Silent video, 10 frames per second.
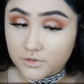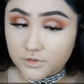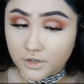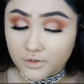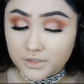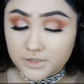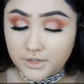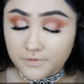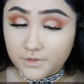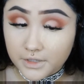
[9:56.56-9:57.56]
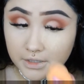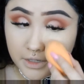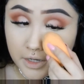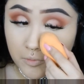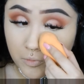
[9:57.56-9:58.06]
So it's definitely
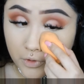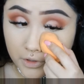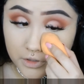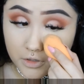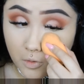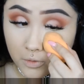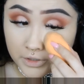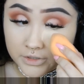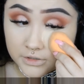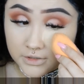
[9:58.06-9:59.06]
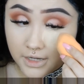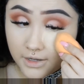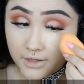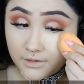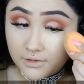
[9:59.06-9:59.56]
like more on the orange
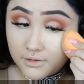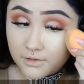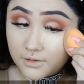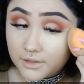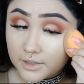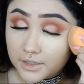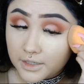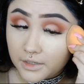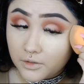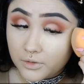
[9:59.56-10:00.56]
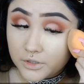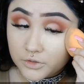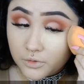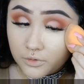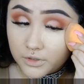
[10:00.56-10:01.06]
side, like a
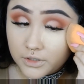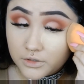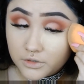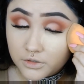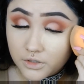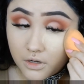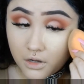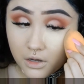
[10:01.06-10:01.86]
yellowish orange.